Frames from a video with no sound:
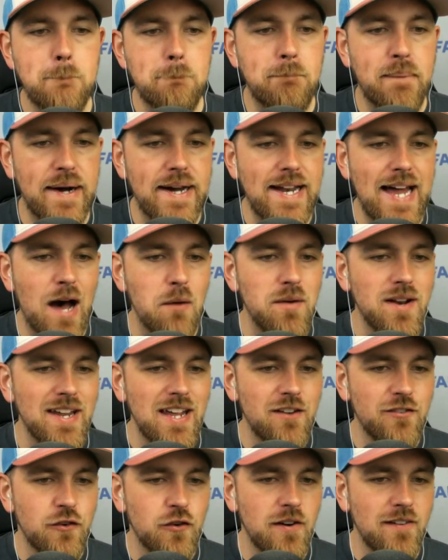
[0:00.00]
But I'm going to
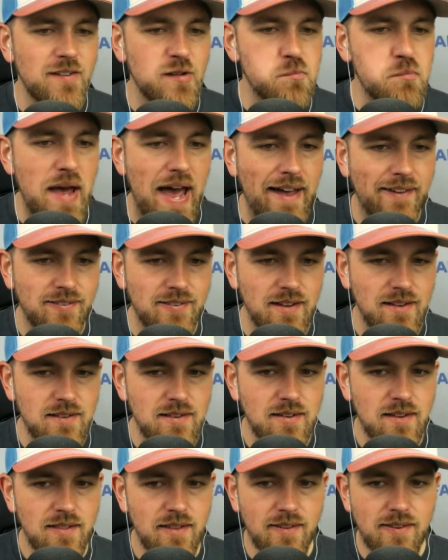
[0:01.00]
give Chris
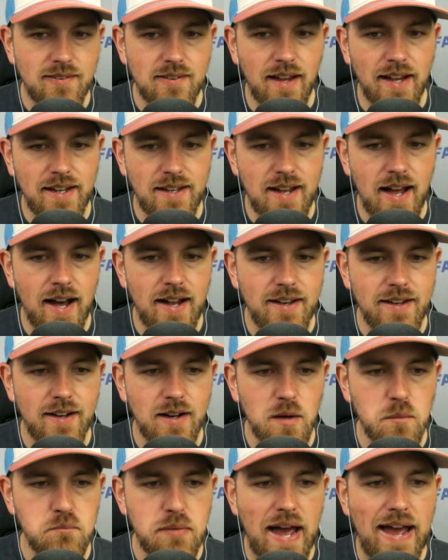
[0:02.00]
Bassitt the slight nod
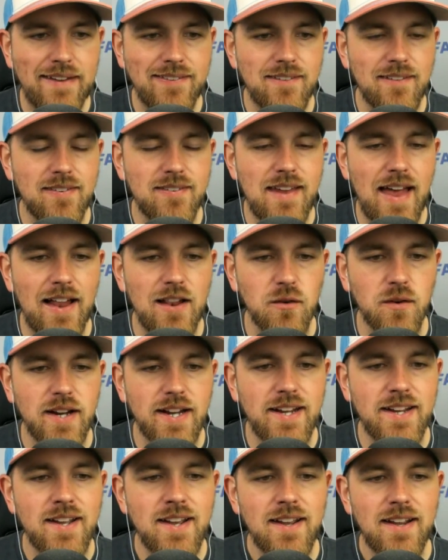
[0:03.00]
here. Bassitt's
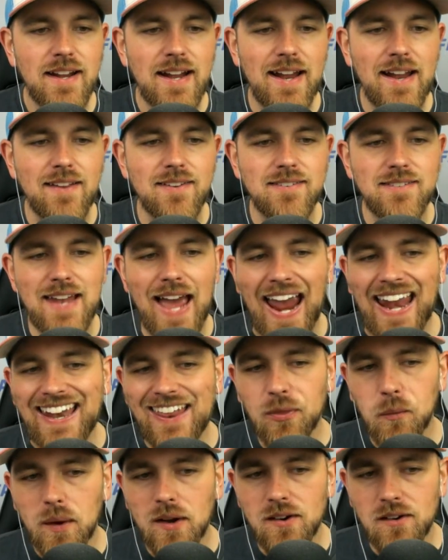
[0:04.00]
salary is nine
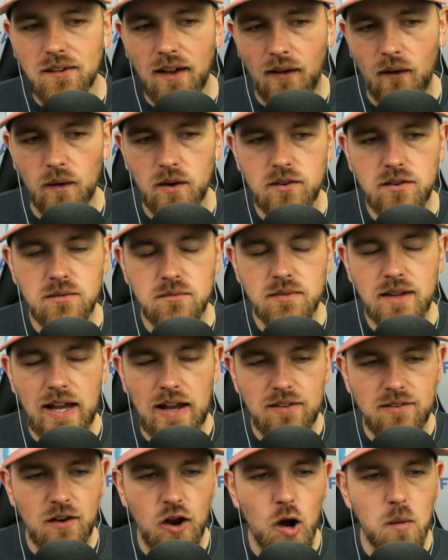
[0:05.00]
thousand three hundred dollars.
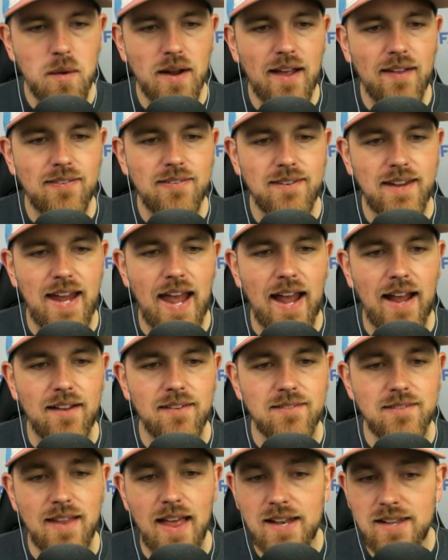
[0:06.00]
He's at home against the
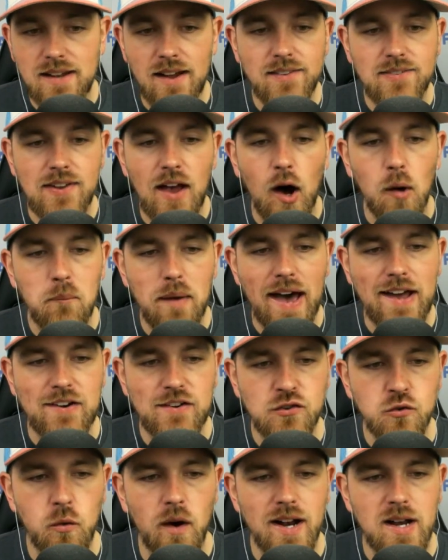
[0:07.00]
A's, and that does help
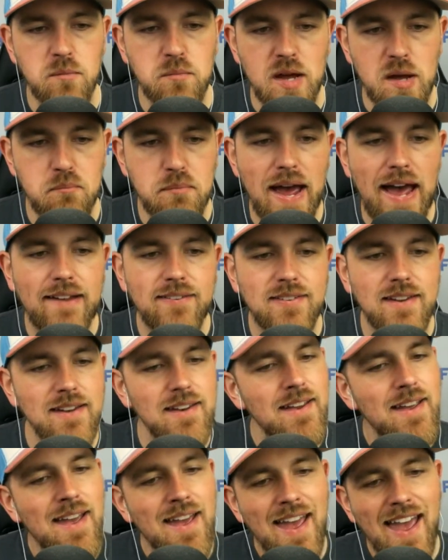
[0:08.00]
matters quite a bit. Bassitt
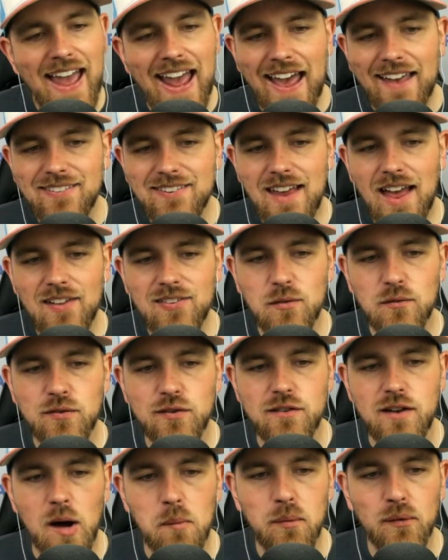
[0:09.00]
has had some
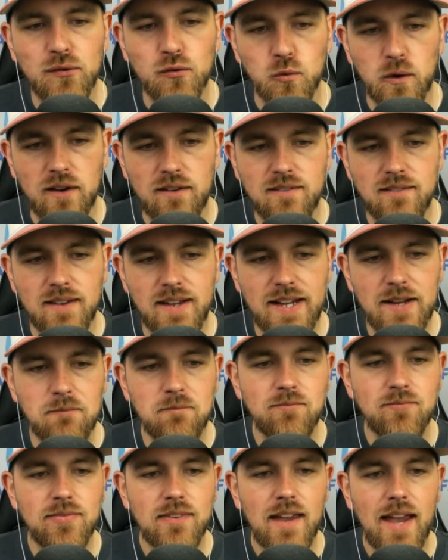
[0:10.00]
stumbles recently,
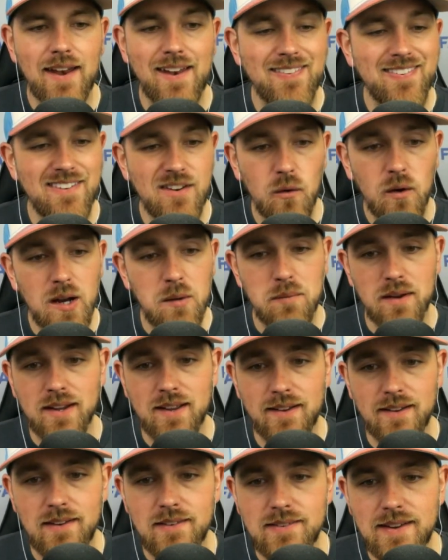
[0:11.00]
and it's annoying
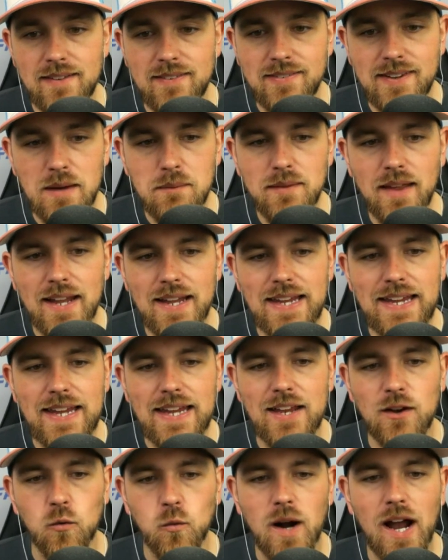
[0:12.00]
because it seemed like he
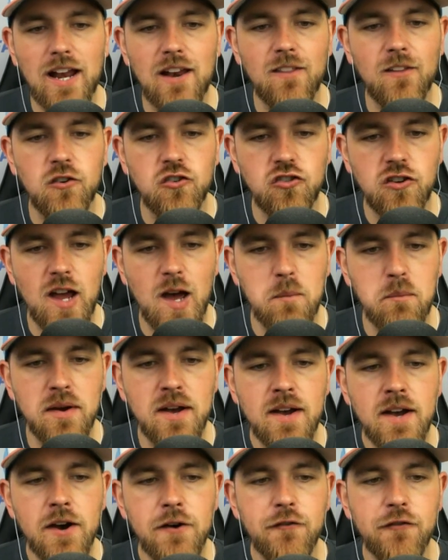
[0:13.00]
had righted the ship
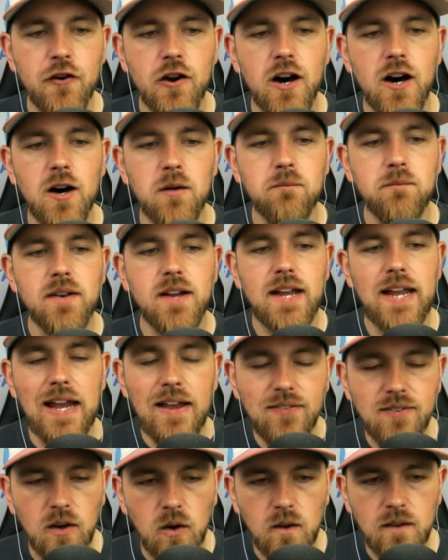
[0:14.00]
from
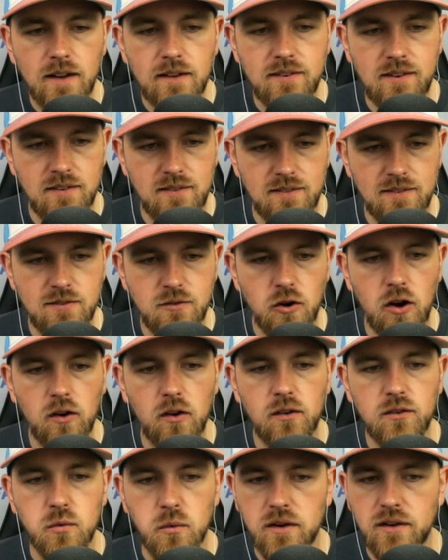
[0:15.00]
his early season
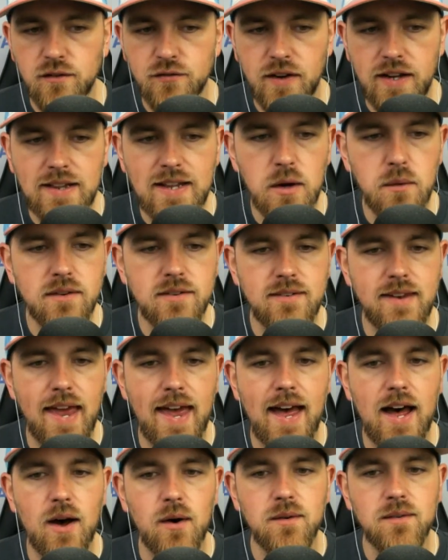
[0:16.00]
struggles where his velo is
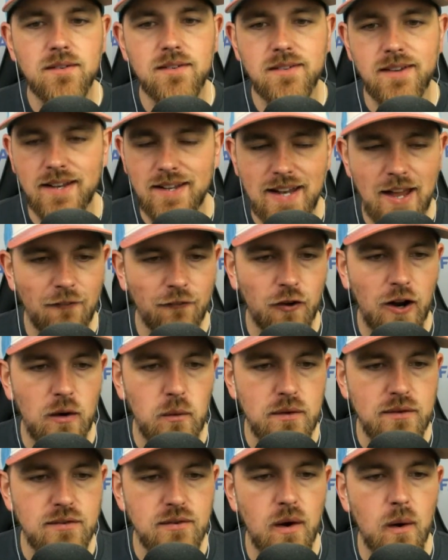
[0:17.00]
down, didn't have great
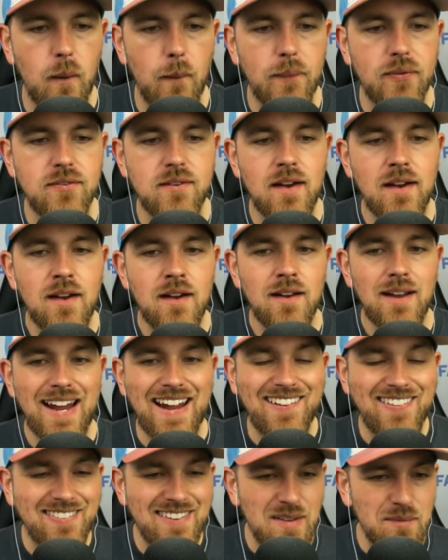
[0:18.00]
results.
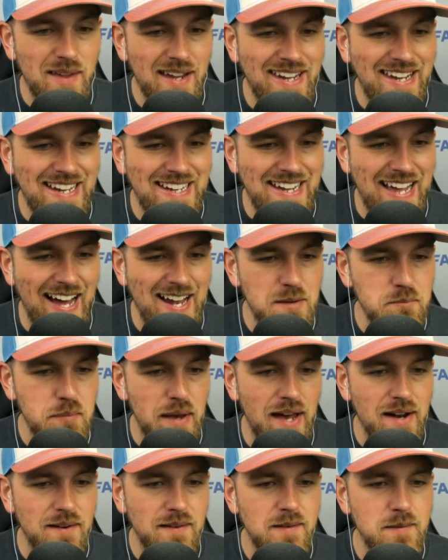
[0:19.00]
It seemed like he had gotten
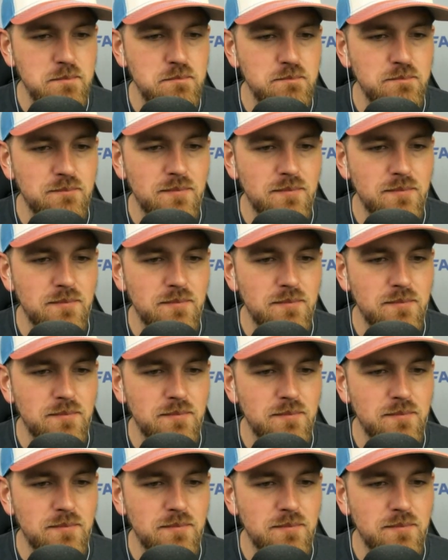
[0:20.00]
better,